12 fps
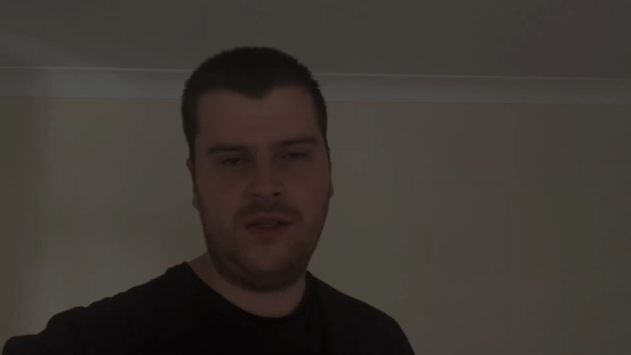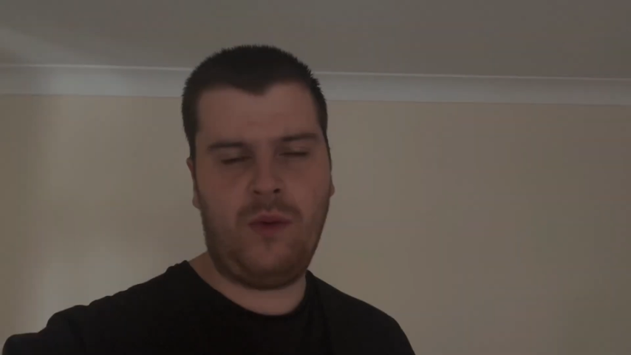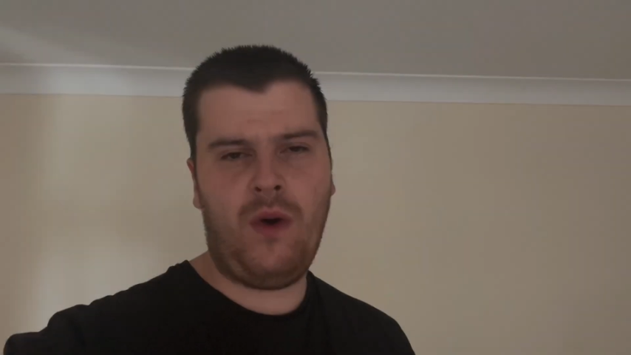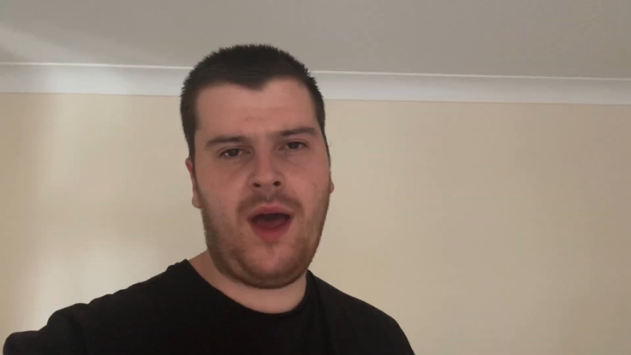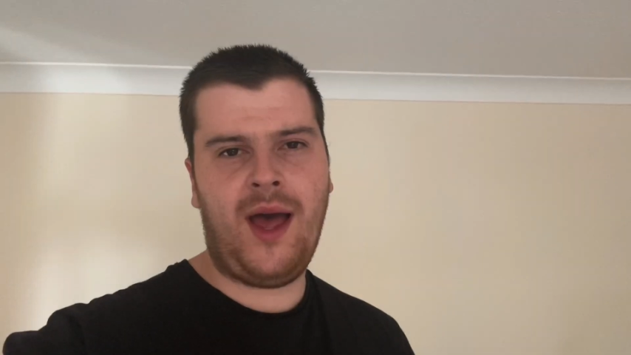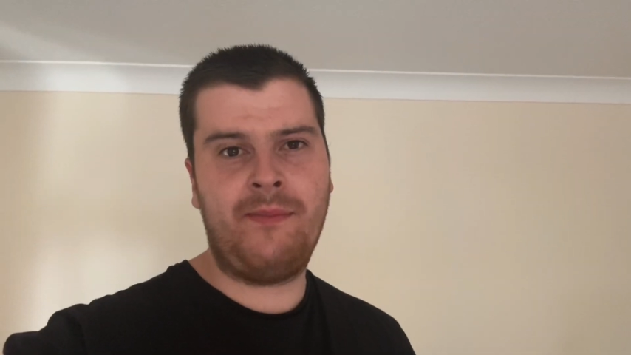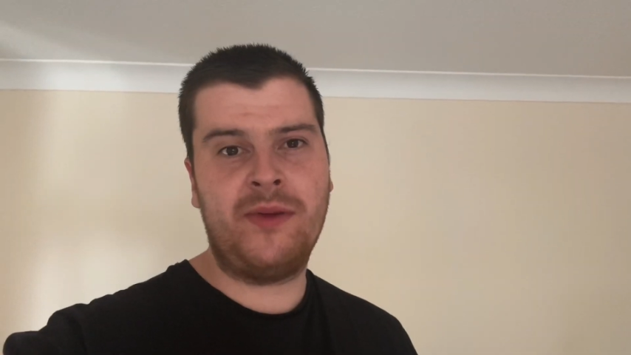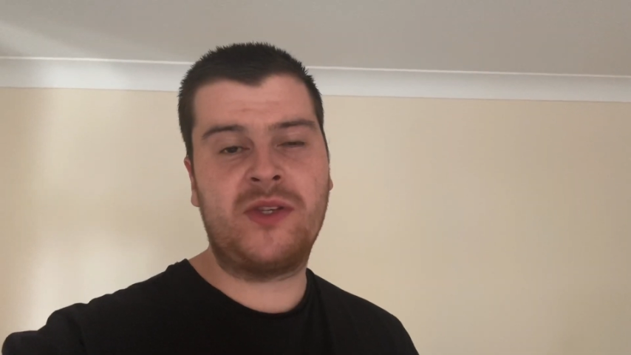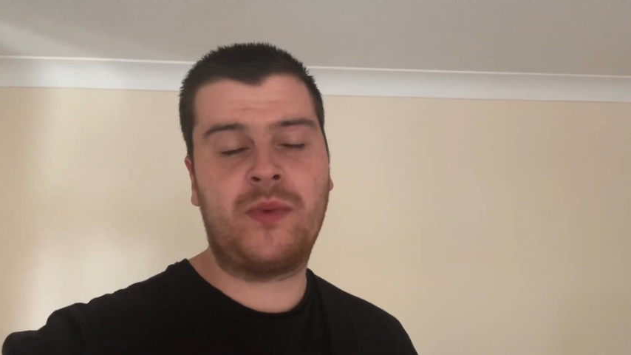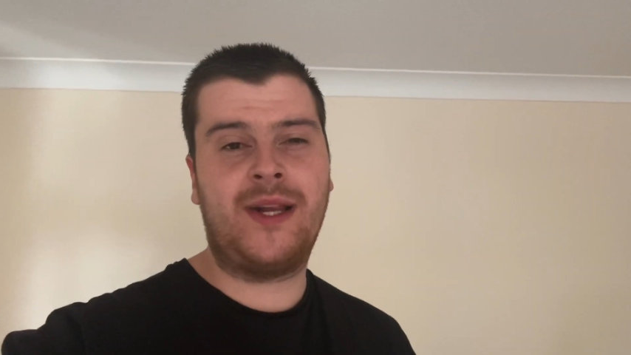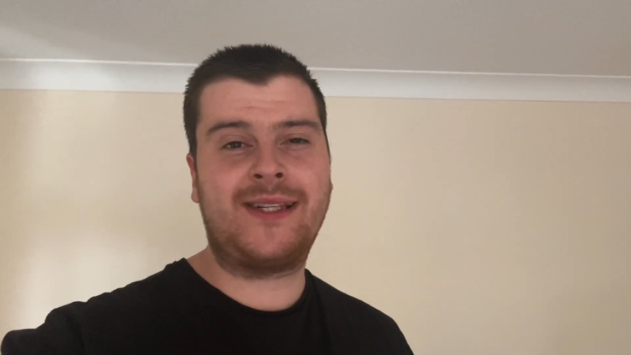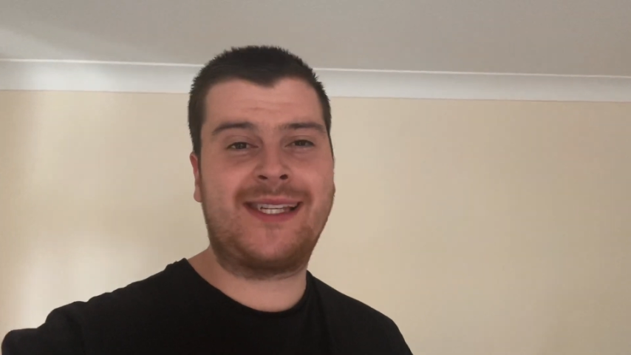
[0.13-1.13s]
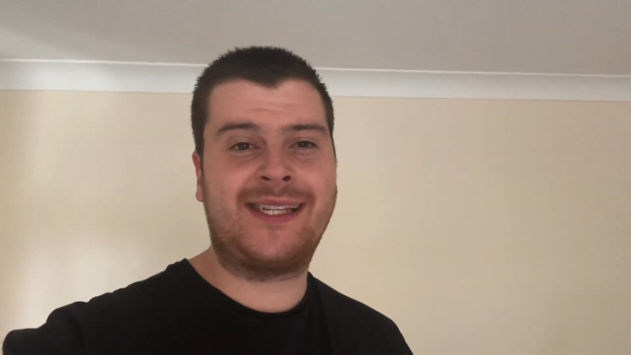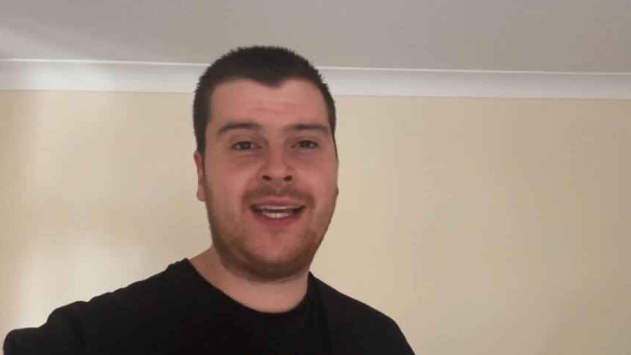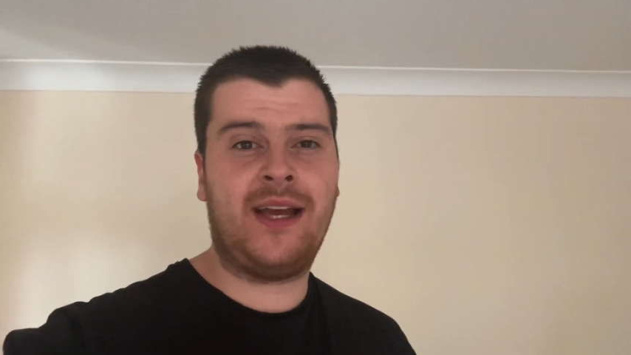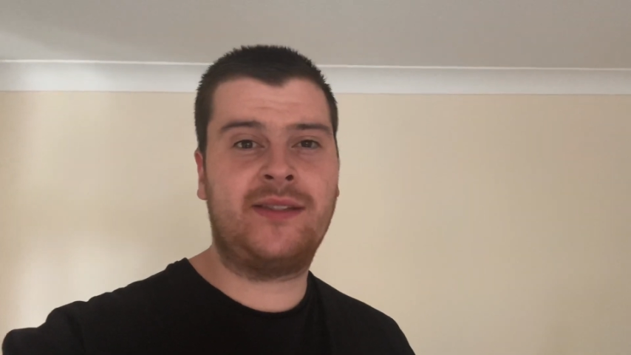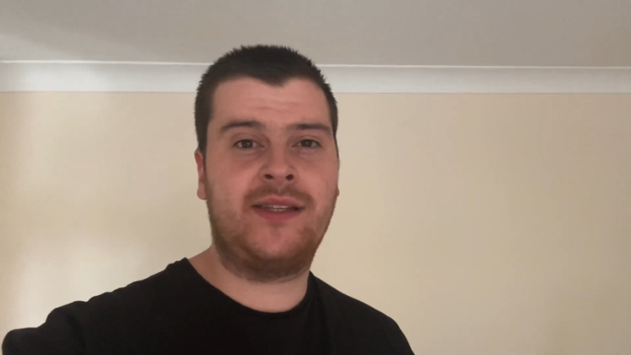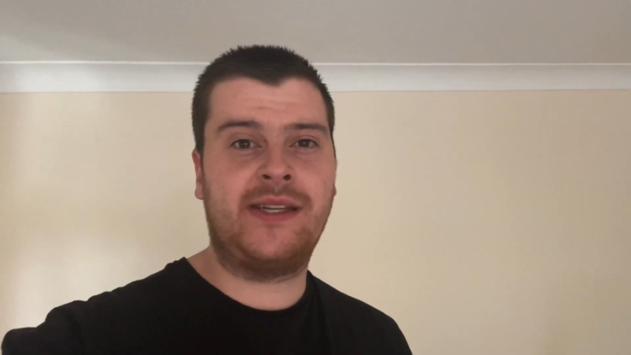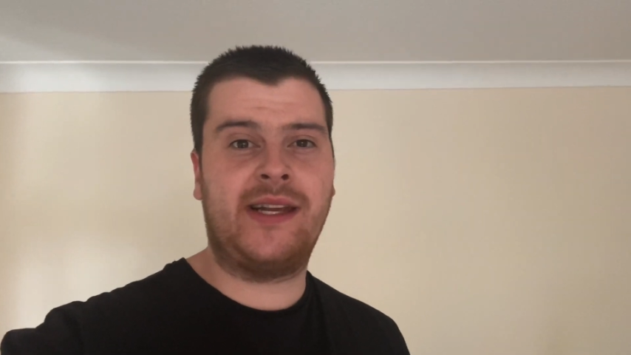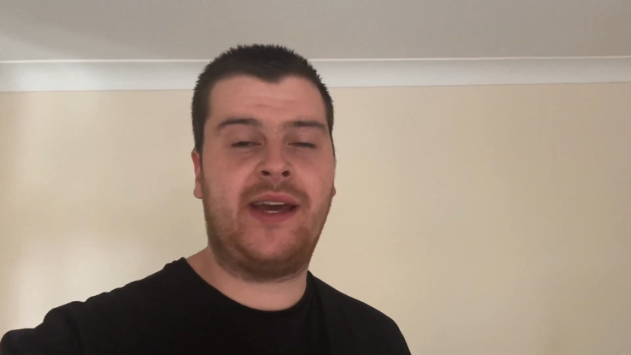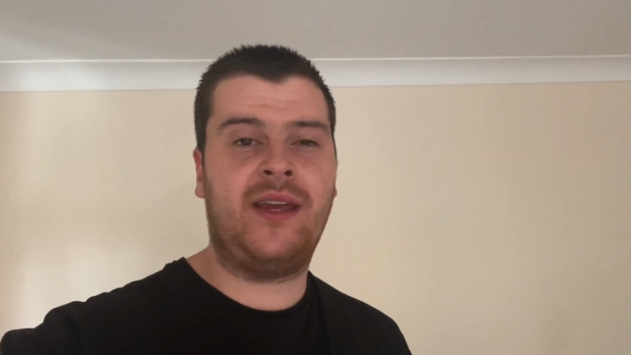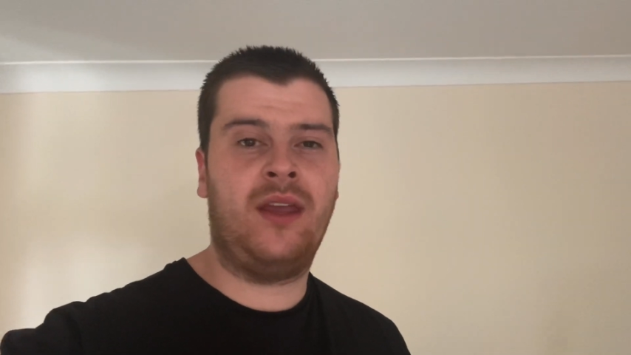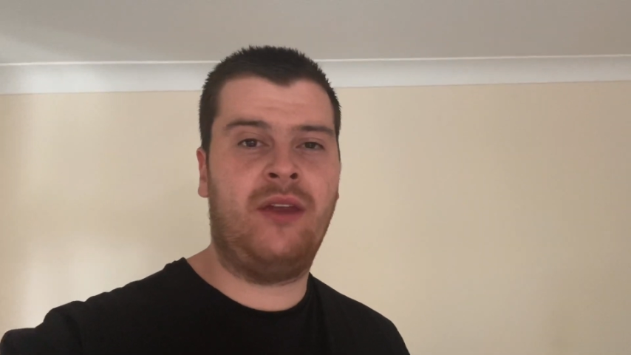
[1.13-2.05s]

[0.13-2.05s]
So what happens when it's a Saturday night,